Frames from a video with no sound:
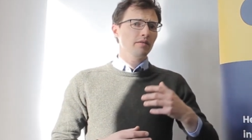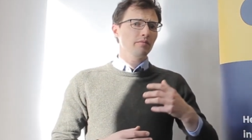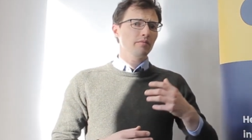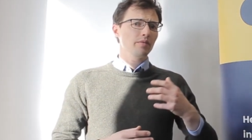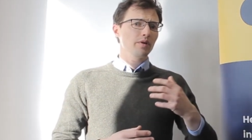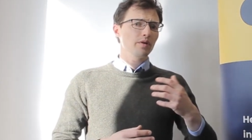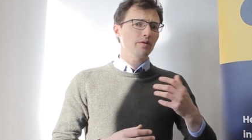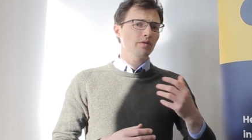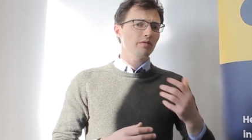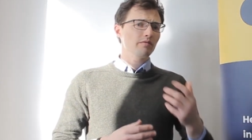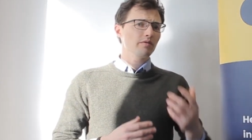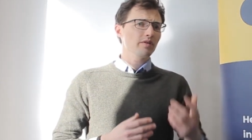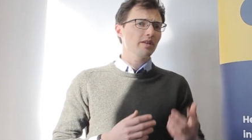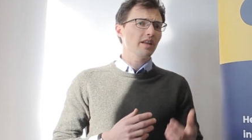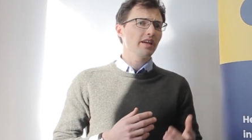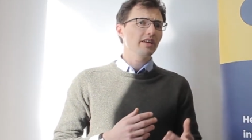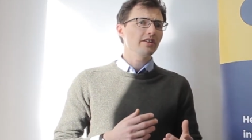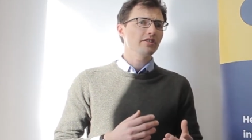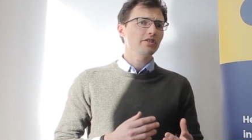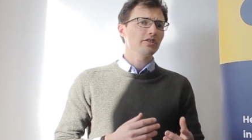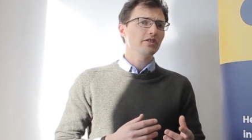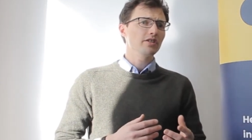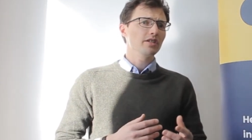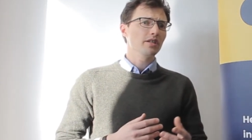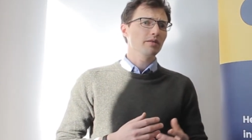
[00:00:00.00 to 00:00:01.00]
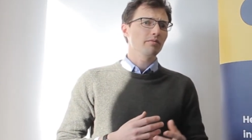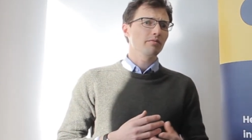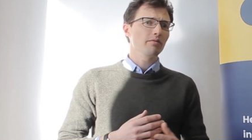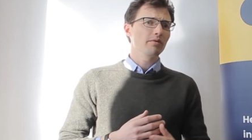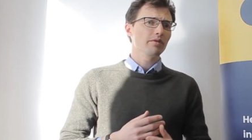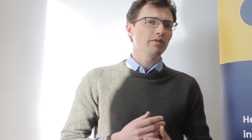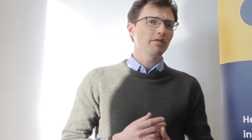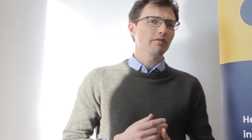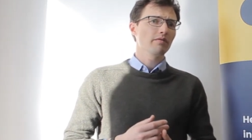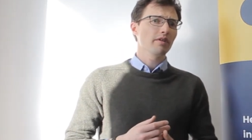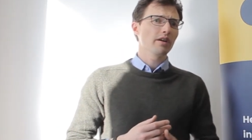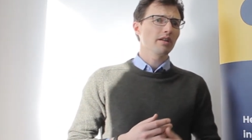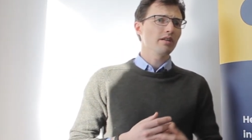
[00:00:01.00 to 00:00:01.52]
build a relationship
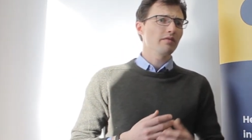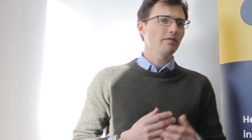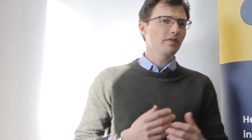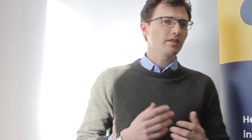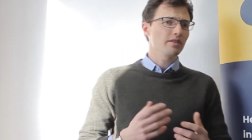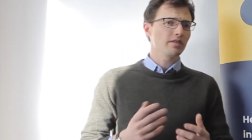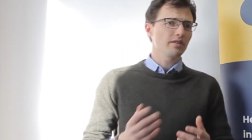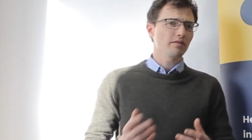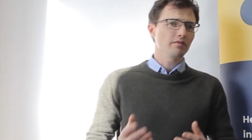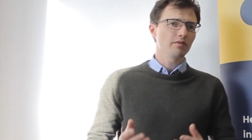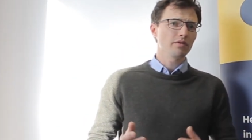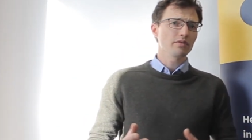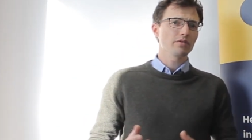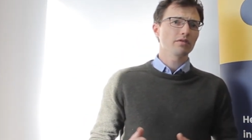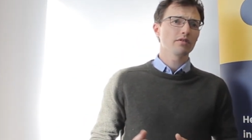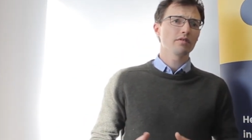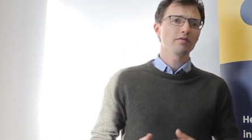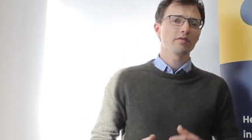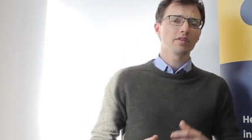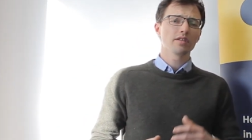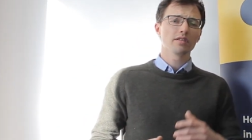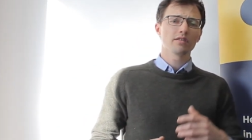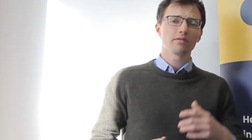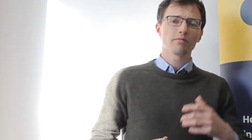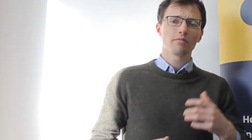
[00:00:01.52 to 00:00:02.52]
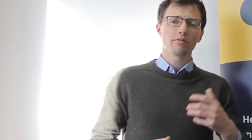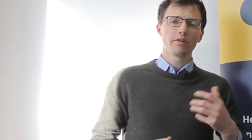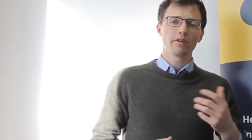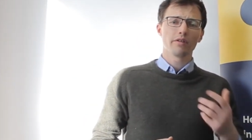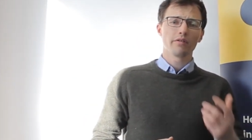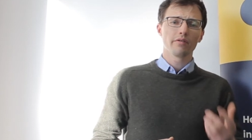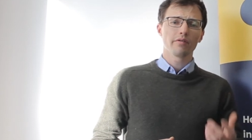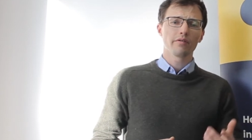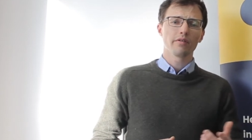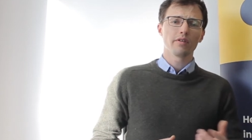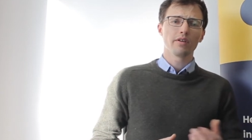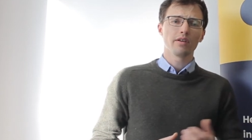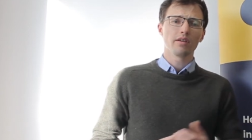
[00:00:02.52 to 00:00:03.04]
with the relevant civil servants,
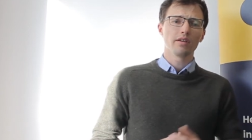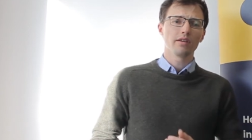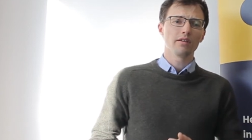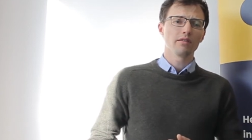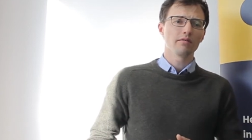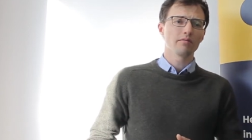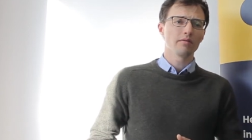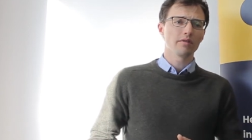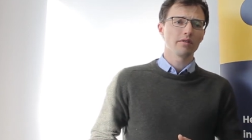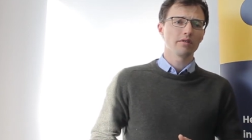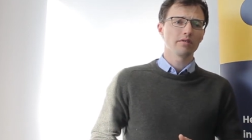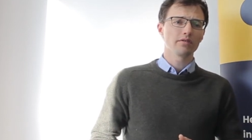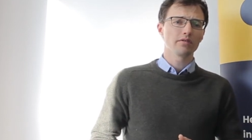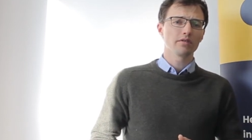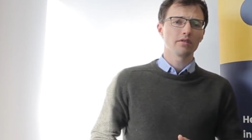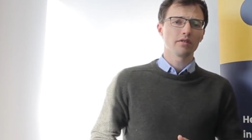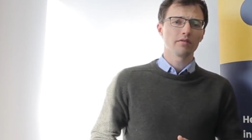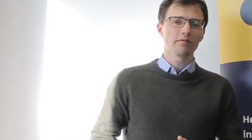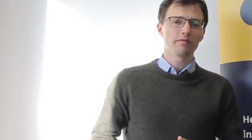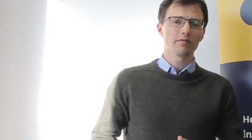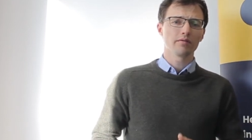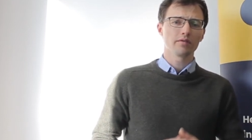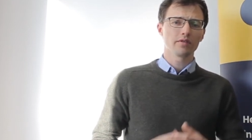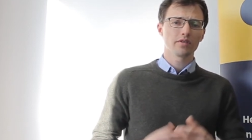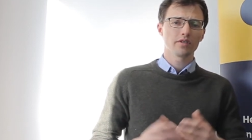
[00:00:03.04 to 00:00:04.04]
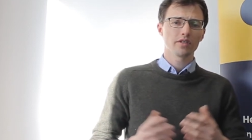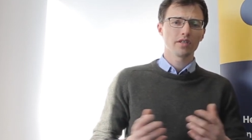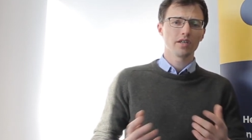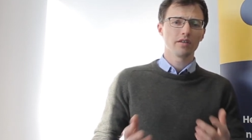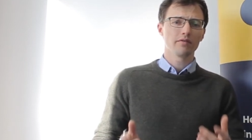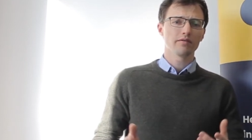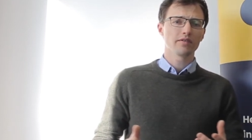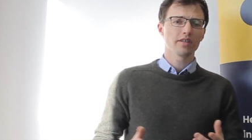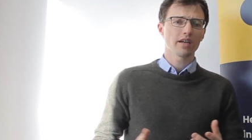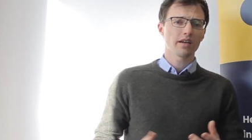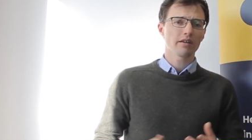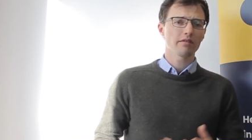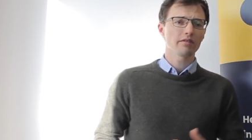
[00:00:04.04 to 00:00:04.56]
with the sort of
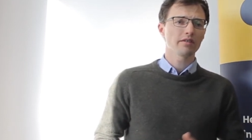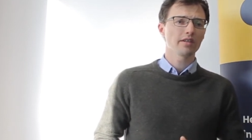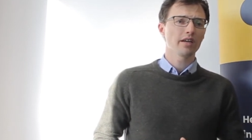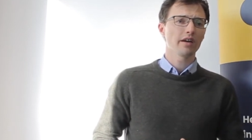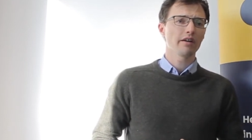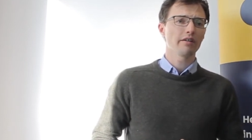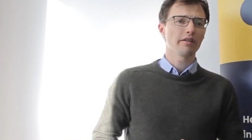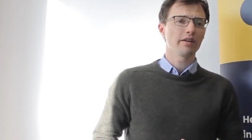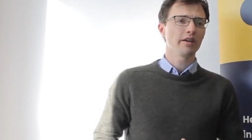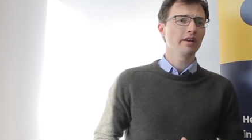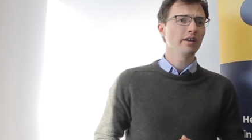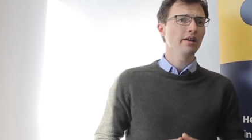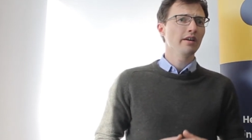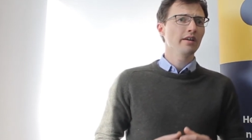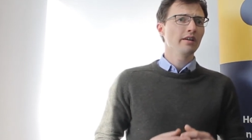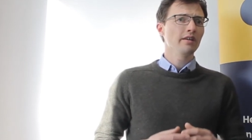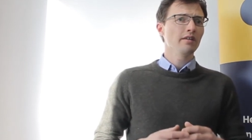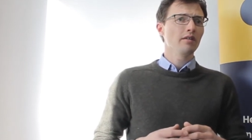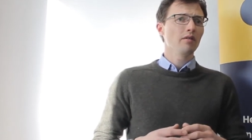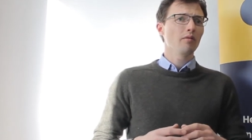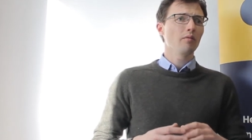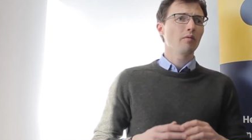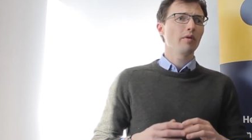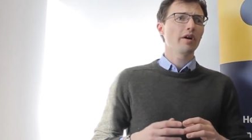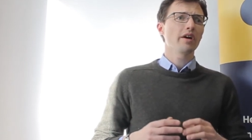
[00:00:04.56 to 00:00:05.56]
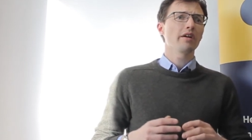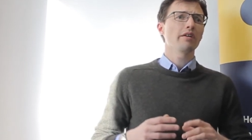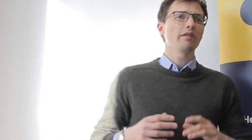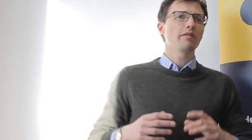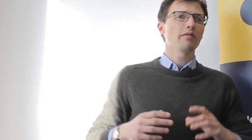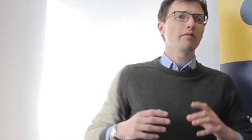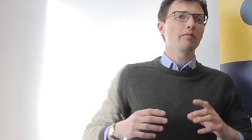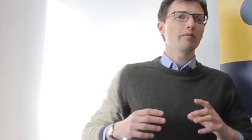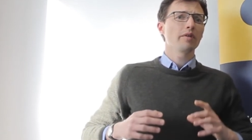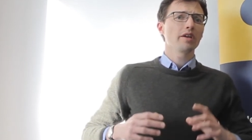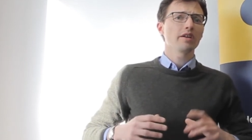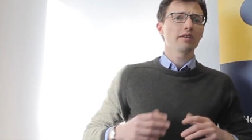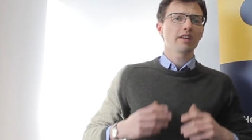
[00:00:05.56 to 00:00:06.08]
chief secretary, where
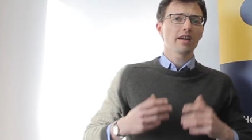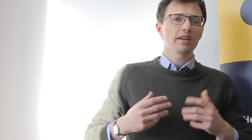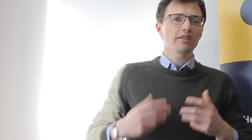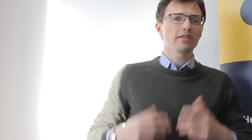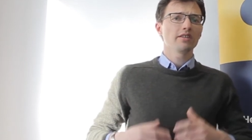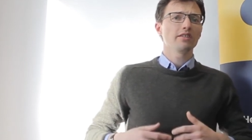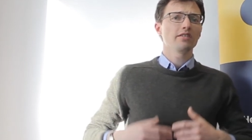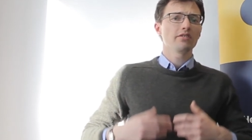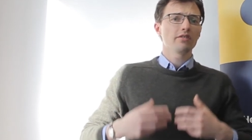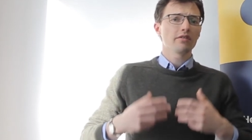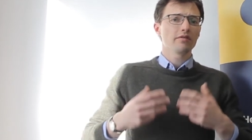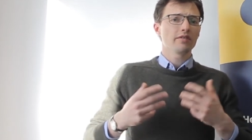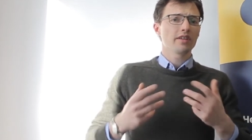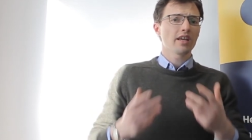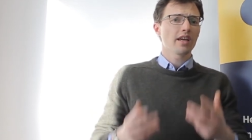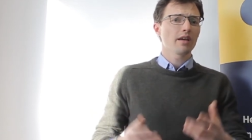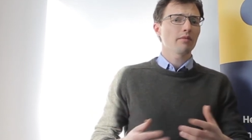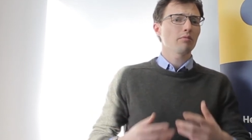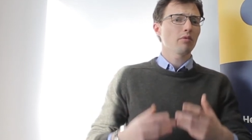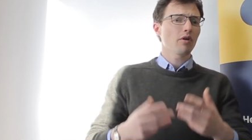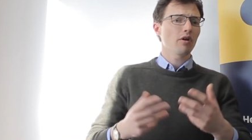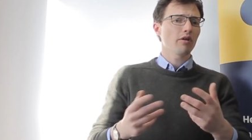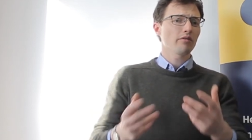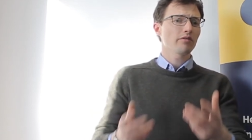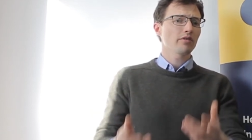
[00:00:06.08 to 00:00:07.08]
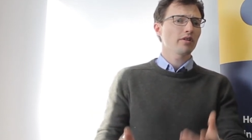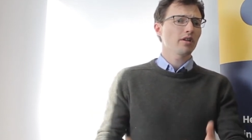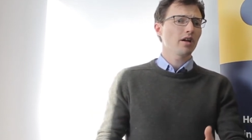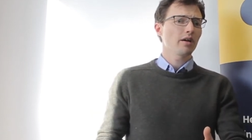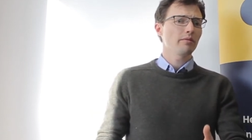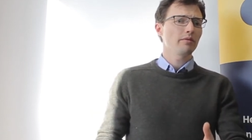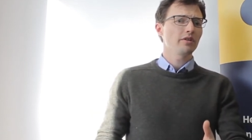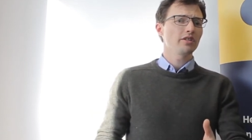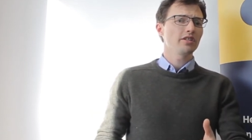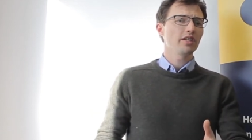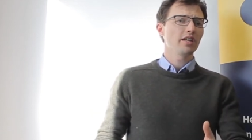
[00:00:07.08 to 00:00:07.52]
we could actually sort of take climate